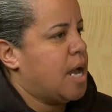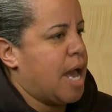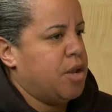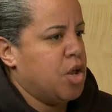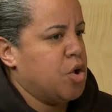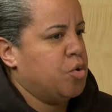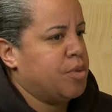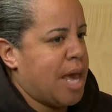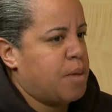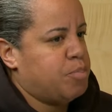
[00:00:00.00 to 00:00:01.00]
I know
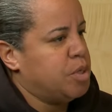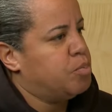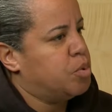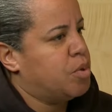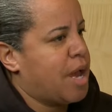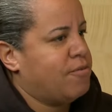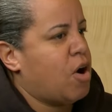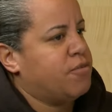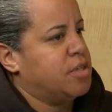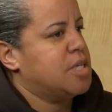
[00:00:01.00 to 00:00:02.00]
that people have
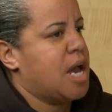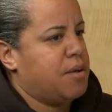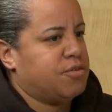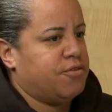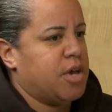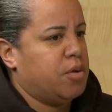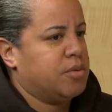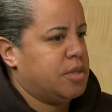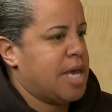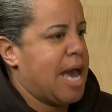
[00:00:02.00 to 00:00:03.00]
oftentimes
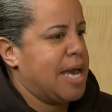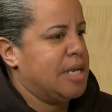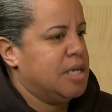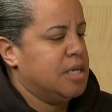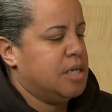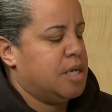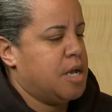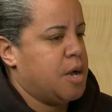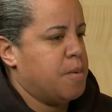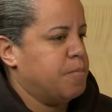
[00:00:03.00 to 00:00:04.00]
felt that
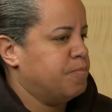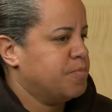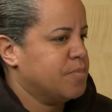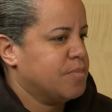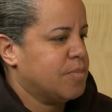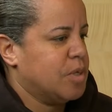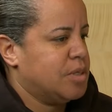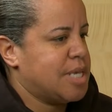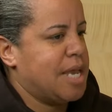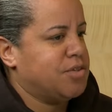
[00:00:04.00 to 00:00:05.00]

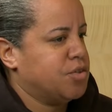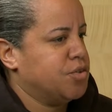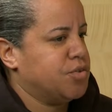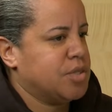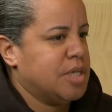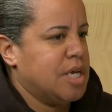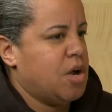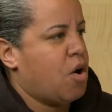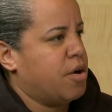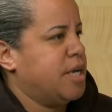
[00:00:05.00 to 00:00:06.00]
tasers
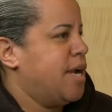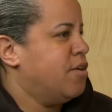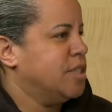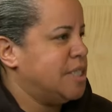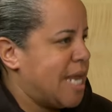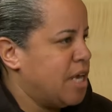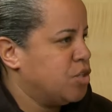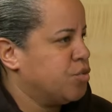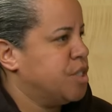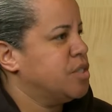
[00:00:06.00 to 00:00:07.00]
are inherently
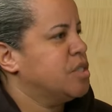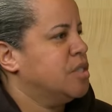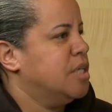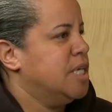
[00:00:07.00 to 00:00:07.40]
dangerous.